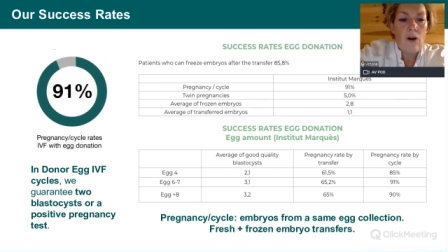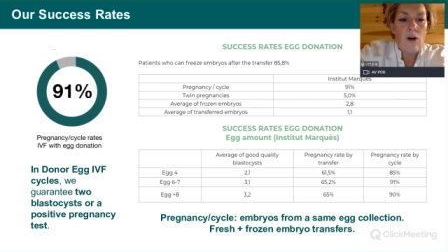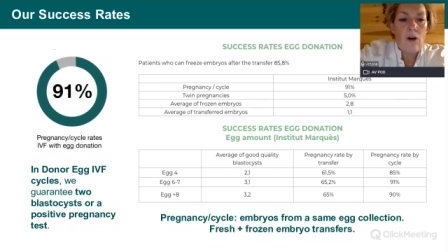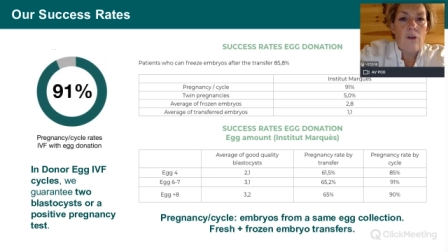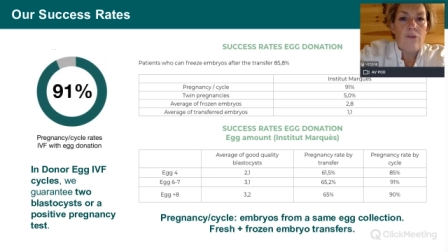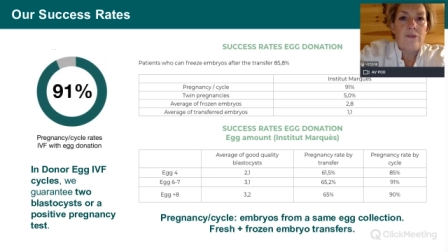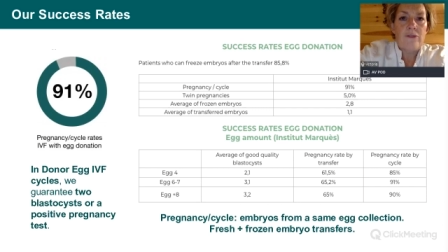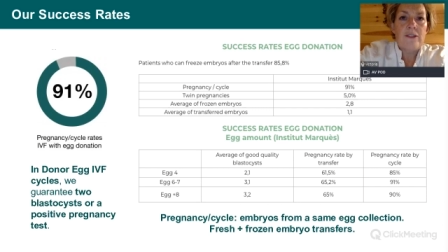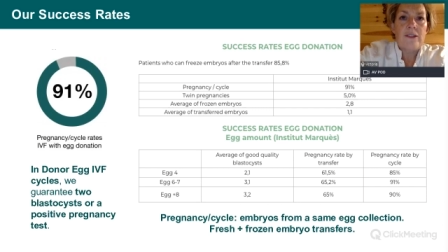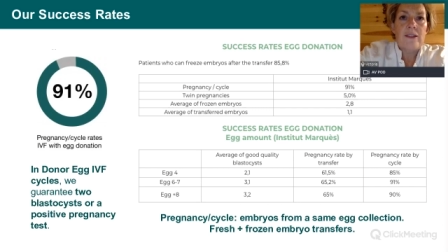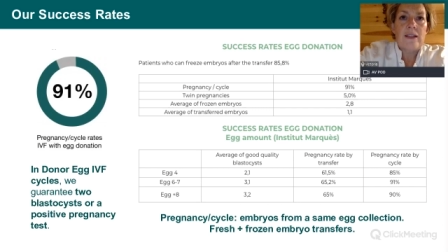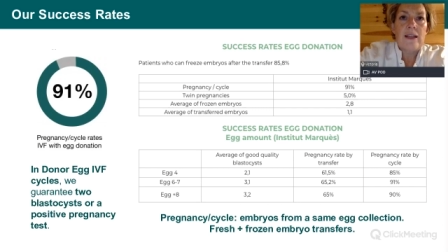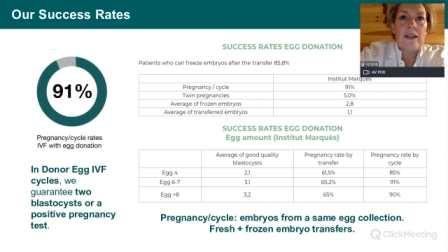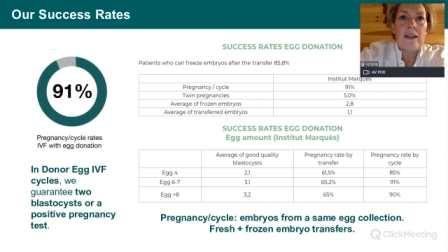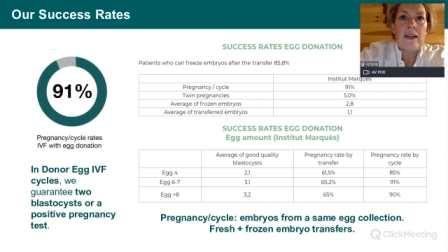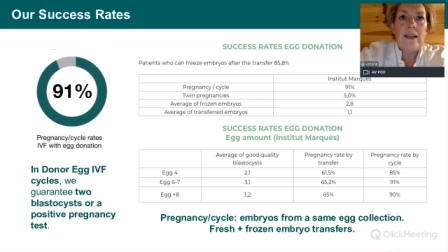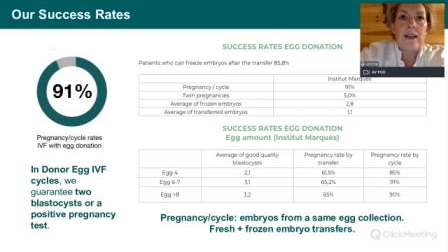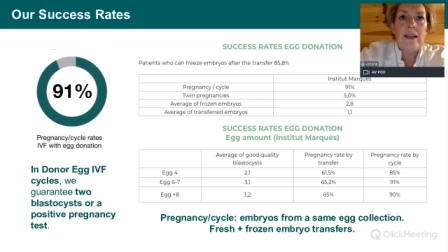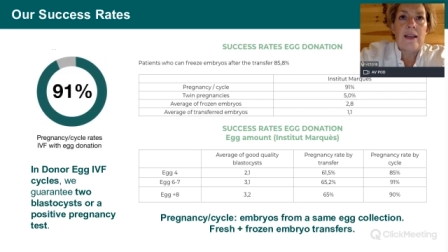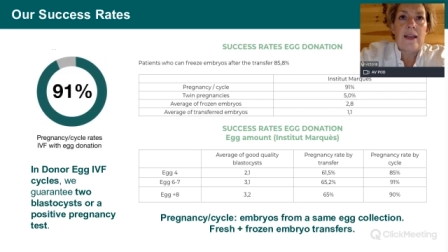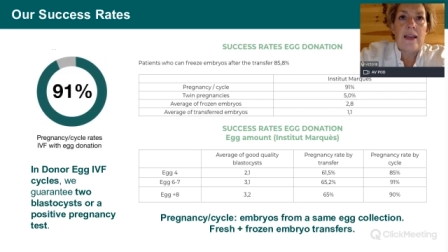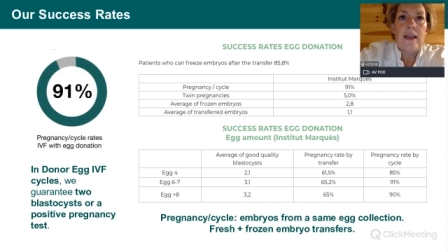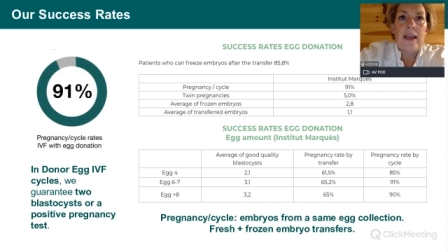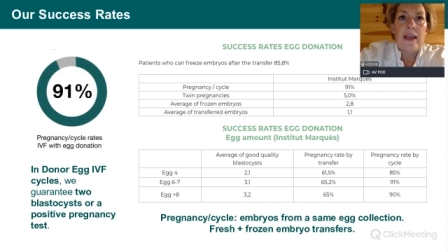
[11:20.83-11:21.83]

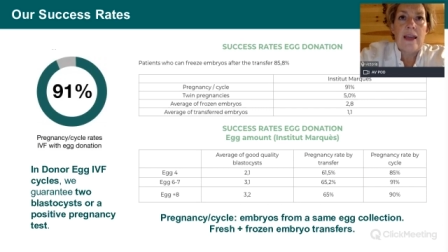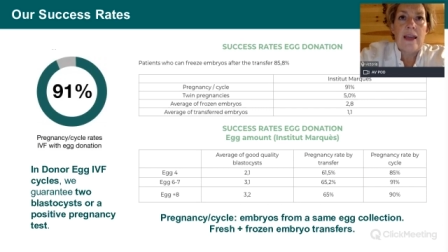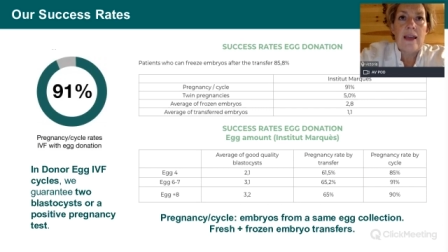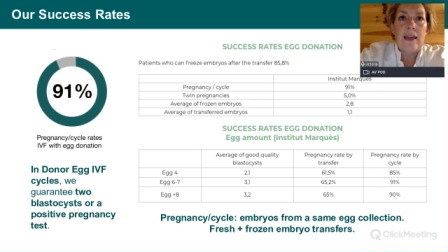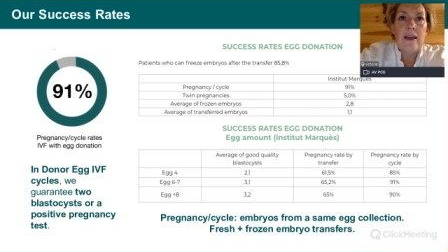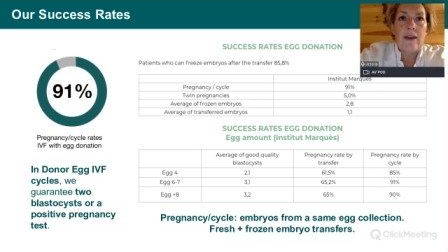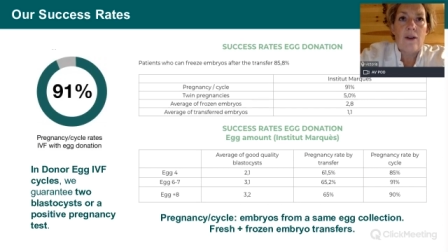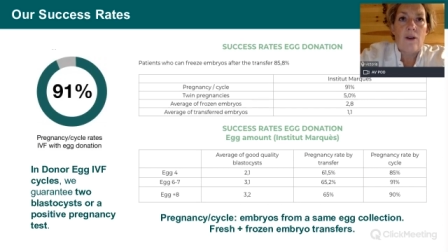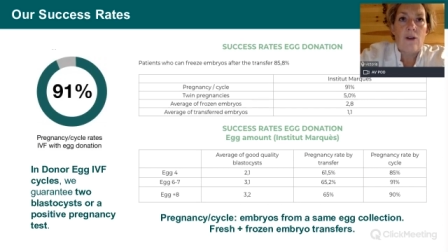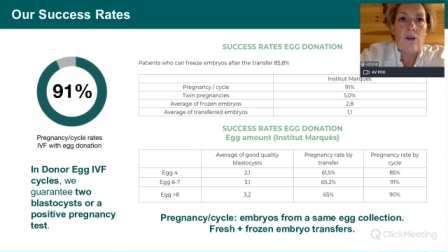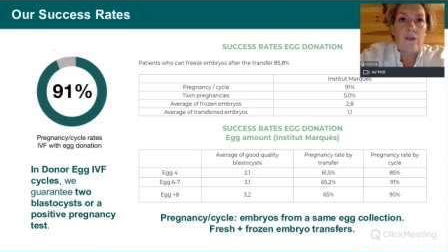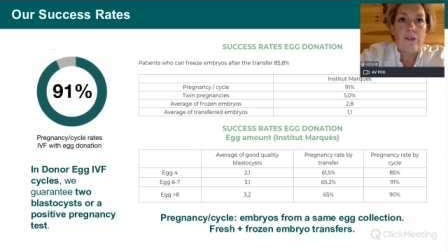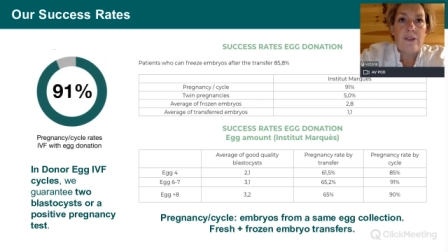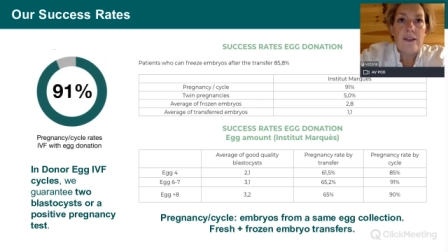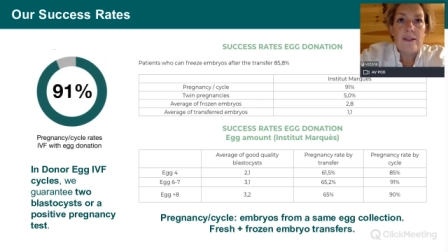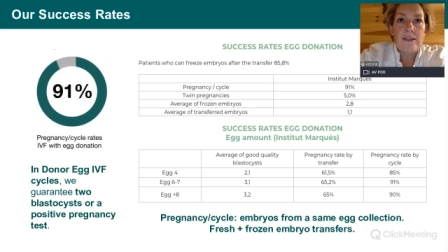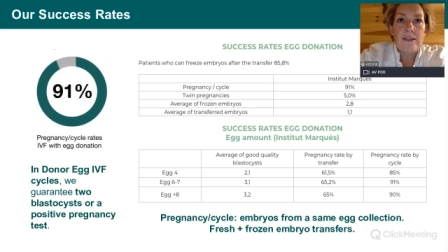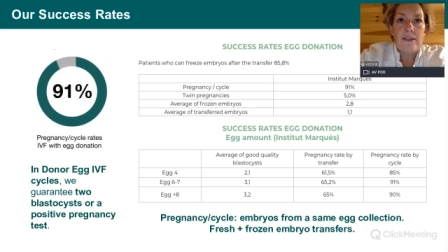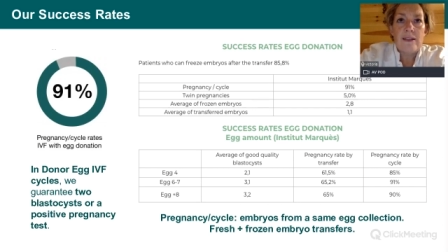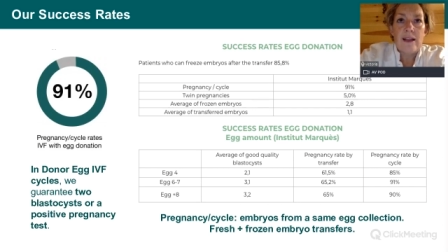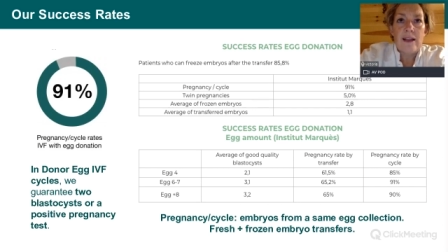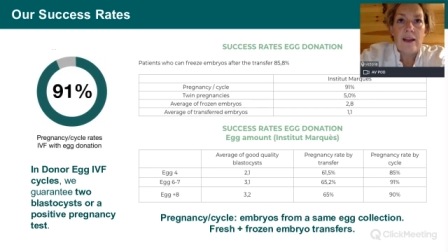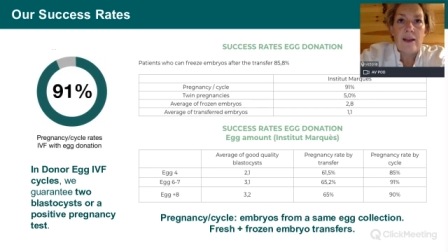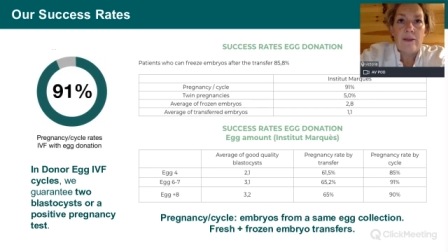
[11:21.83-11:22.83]
obviously here on
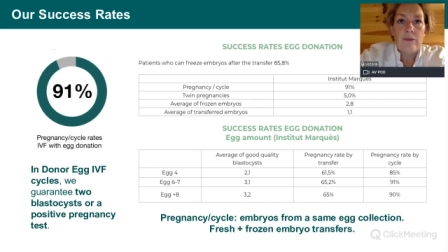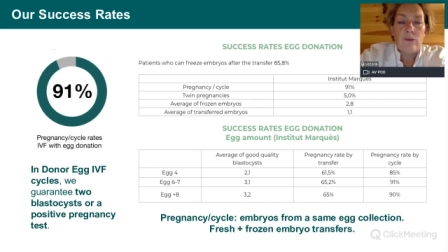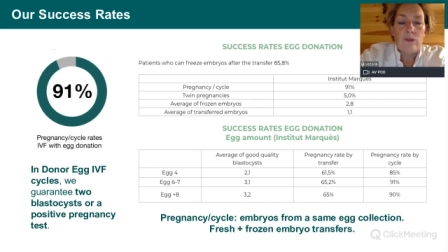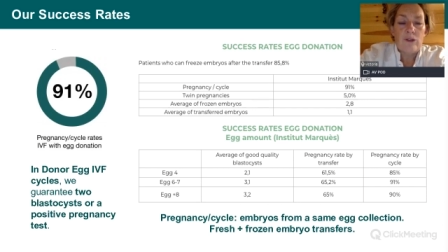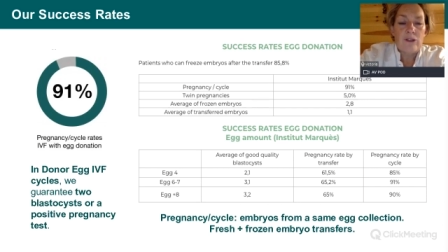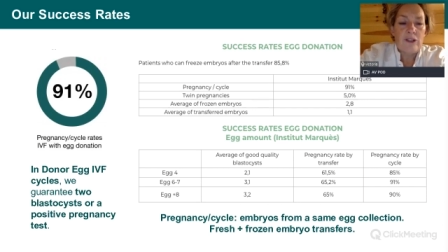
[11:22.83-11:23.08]
this slide,